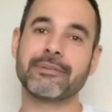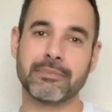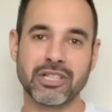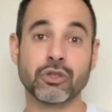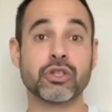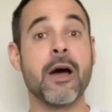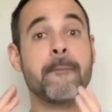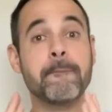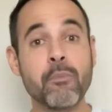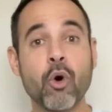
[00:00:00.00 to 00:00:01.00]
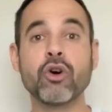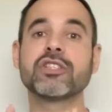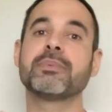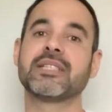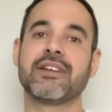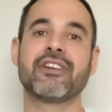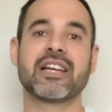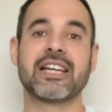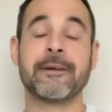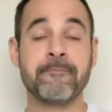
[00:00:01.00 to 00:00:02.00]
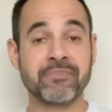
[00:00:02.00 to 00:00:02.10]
muscles more specifically,